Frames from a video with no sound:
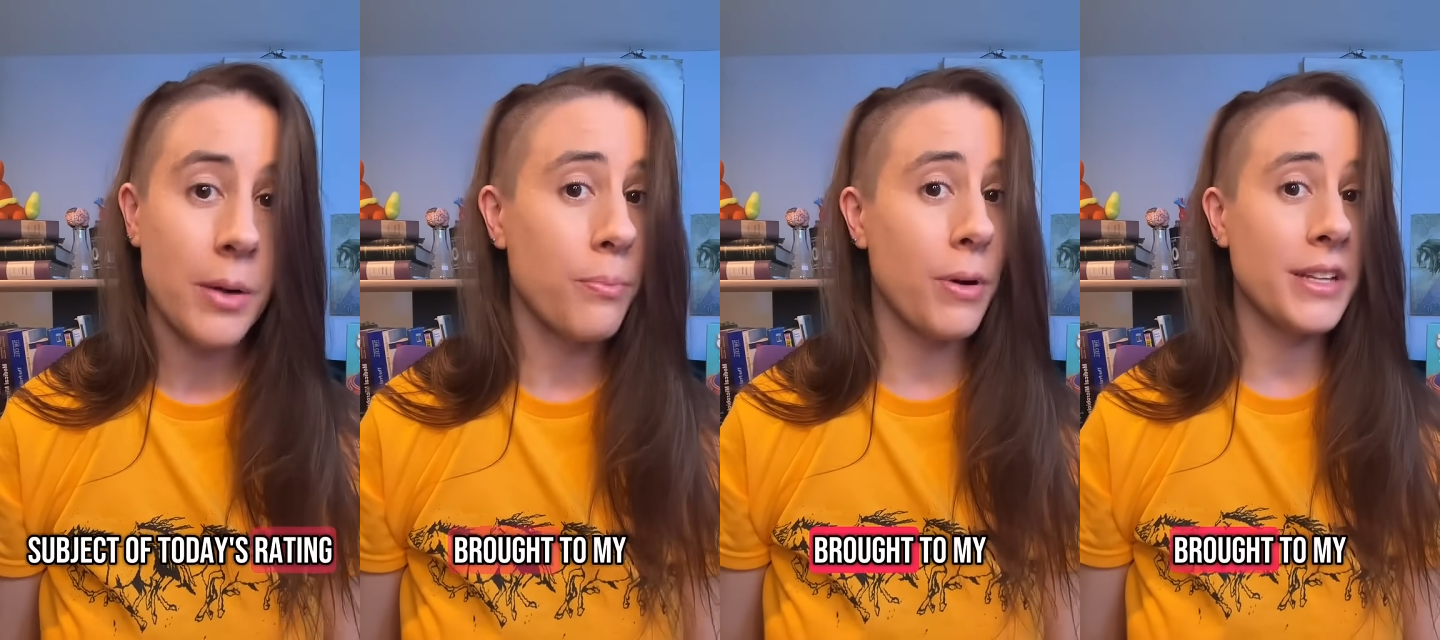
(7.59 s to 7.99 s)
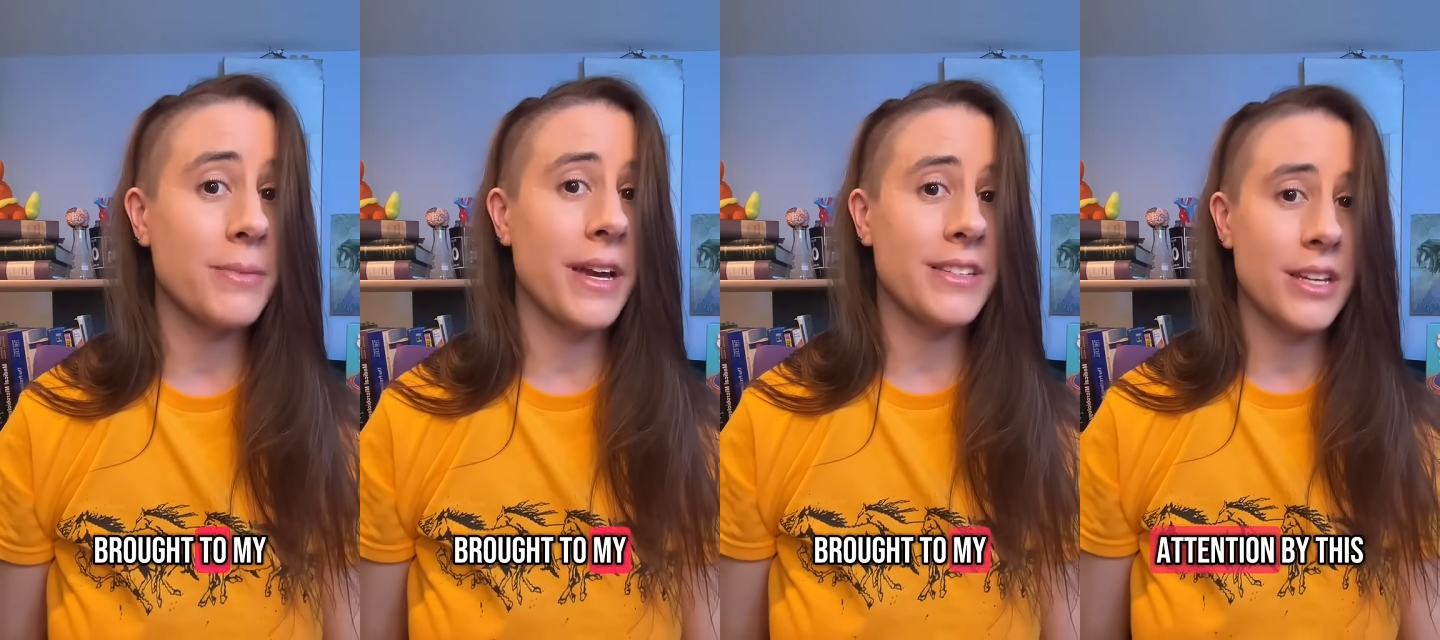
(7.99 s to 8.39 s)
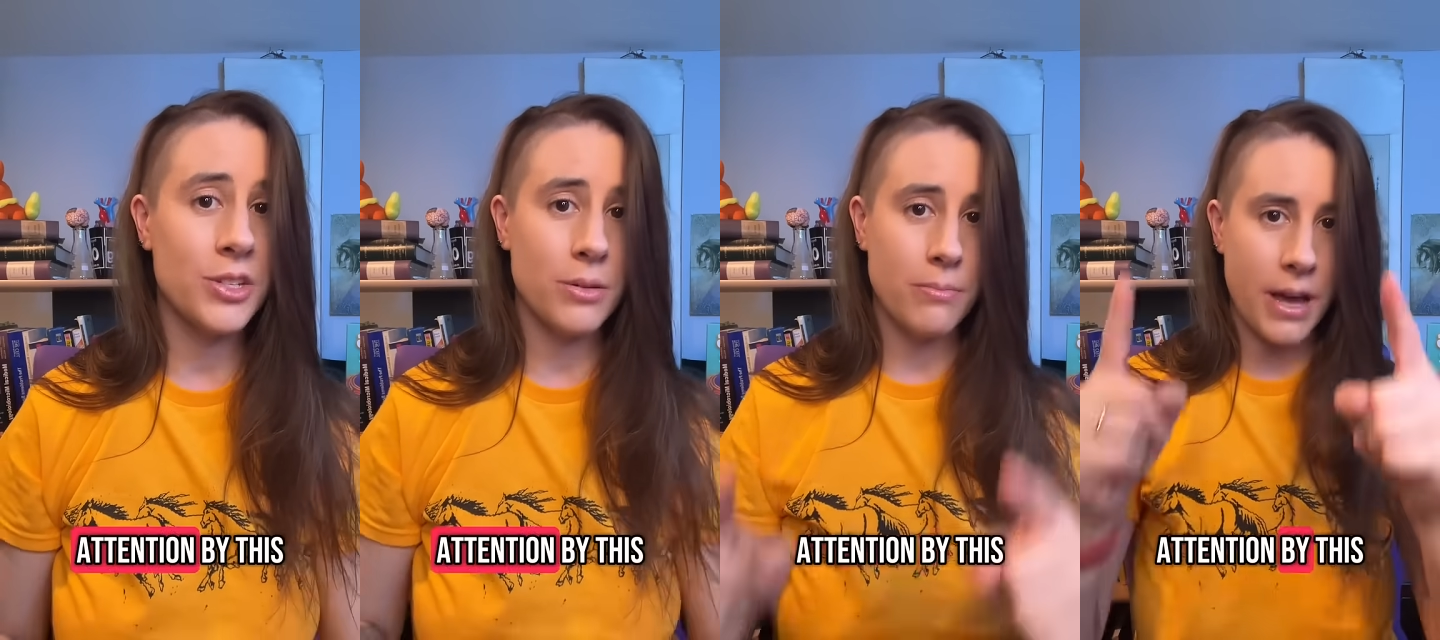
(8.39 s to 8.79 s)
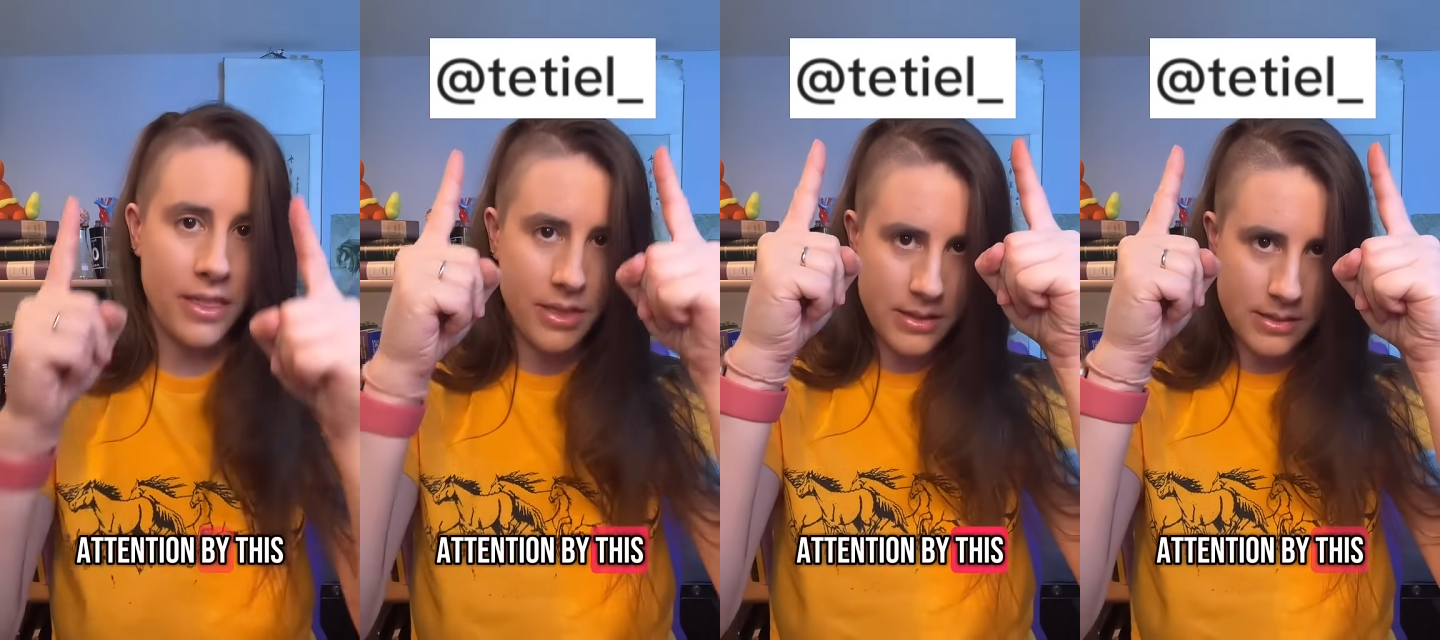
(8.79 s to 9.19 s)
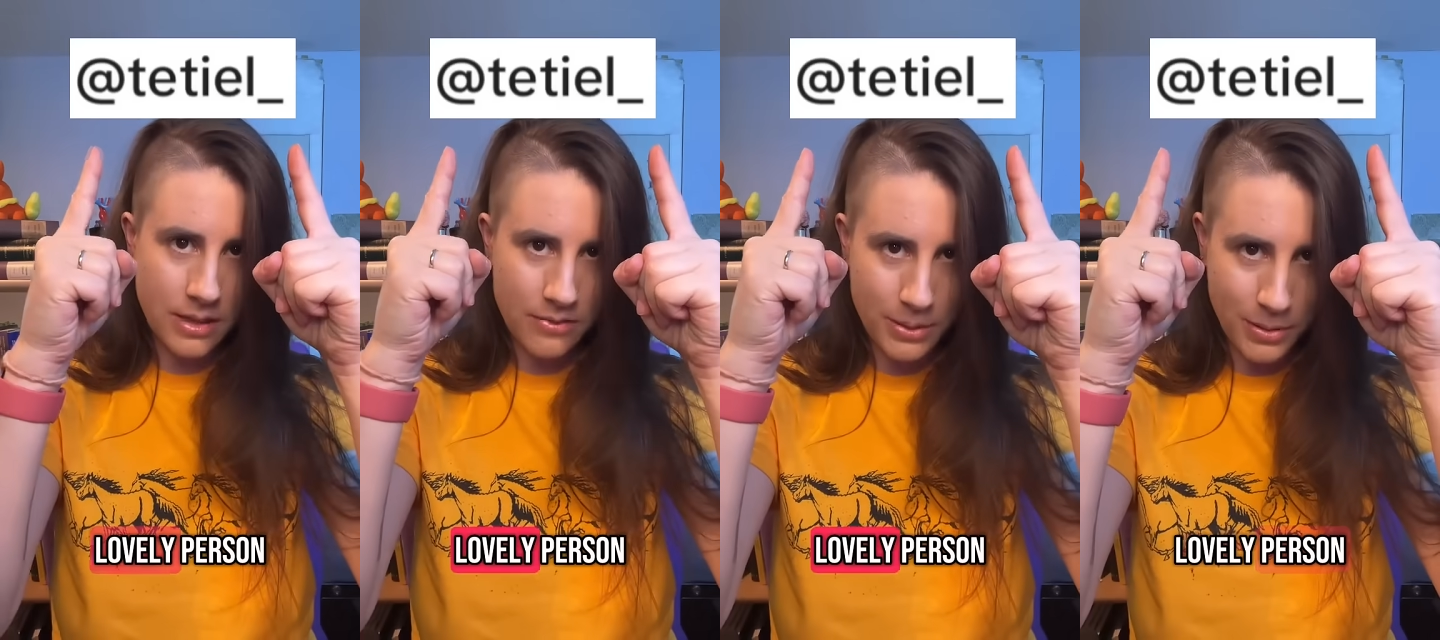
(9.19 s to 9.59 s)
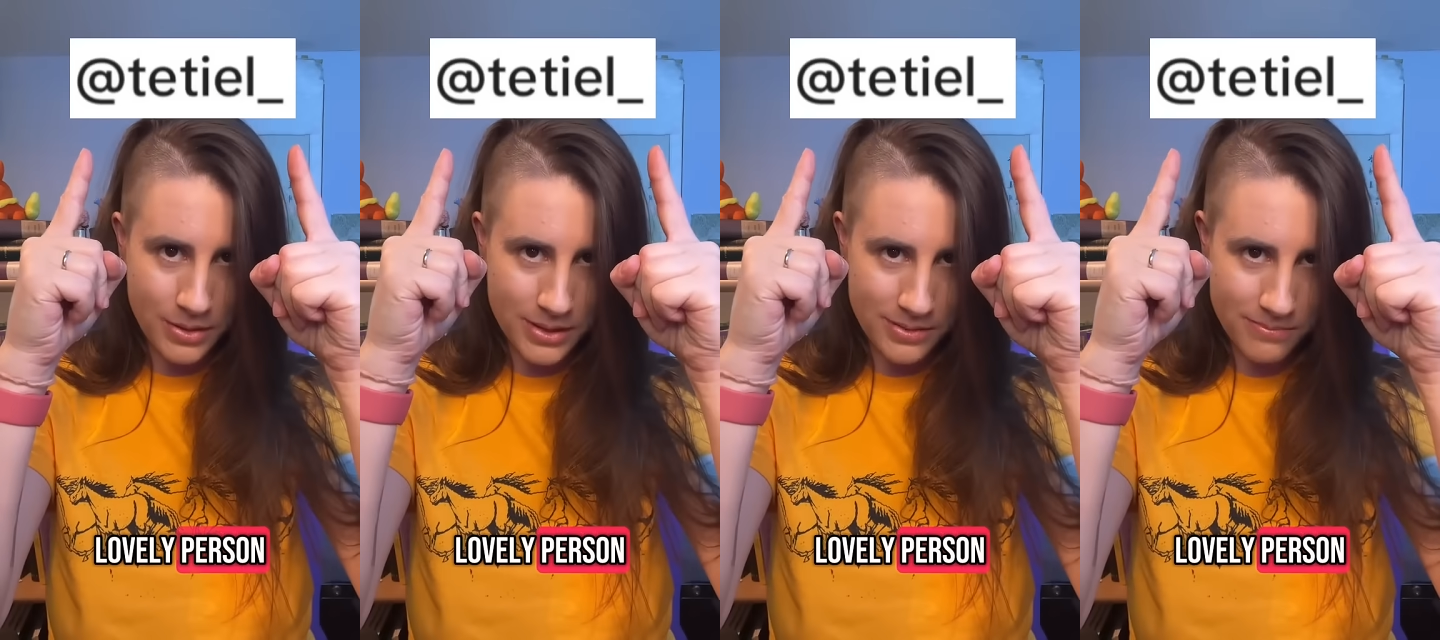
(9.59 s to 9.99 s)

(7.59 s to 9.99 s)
brought to my attention by this lovely person.